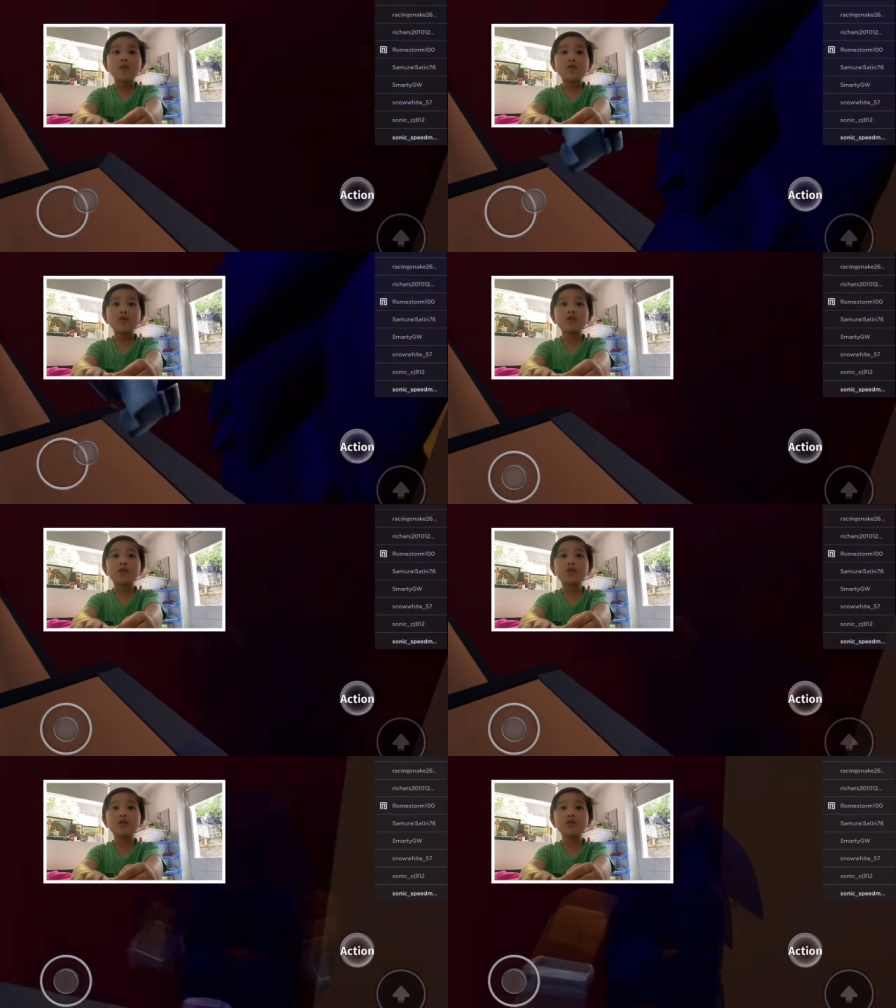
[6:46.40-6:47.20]
This
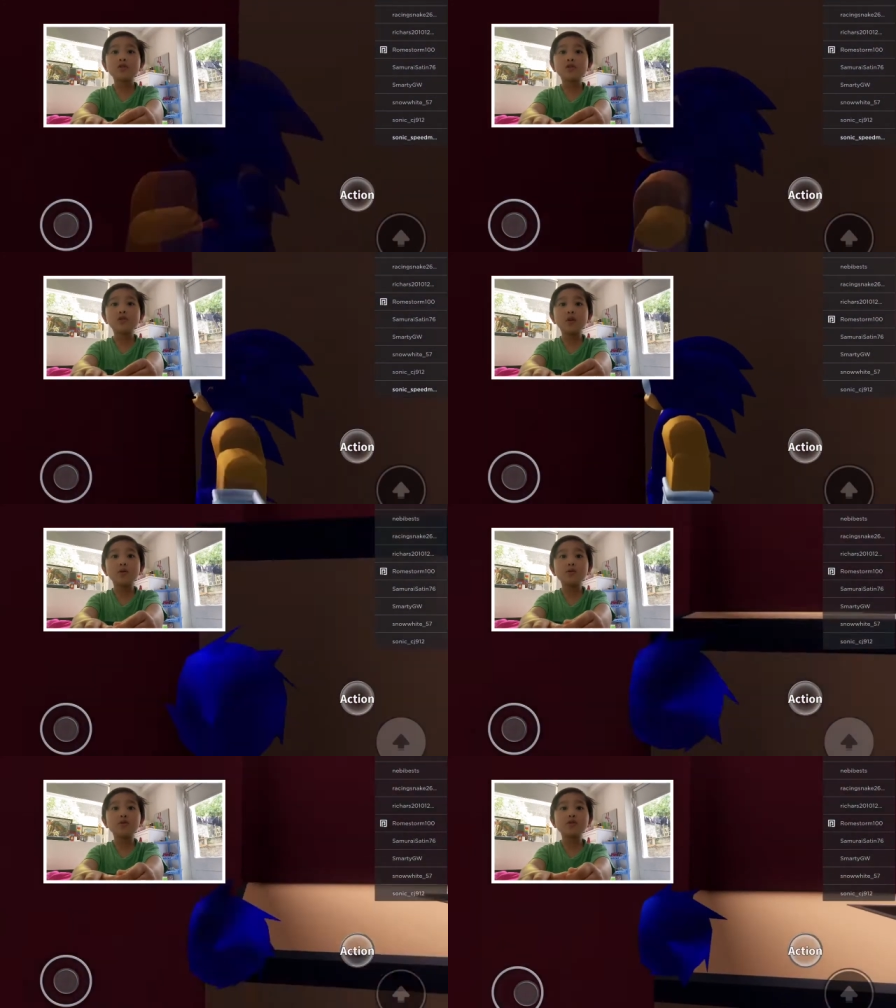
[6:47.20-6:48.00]
looks so,
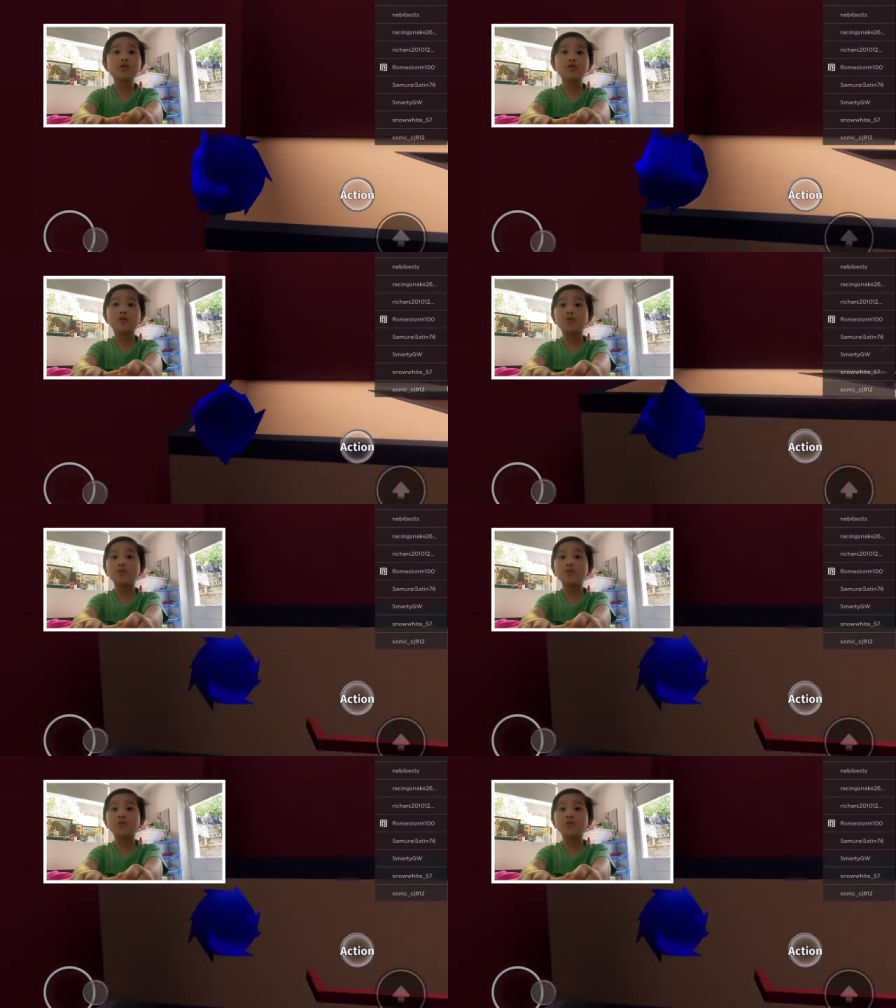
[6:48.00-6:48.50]
so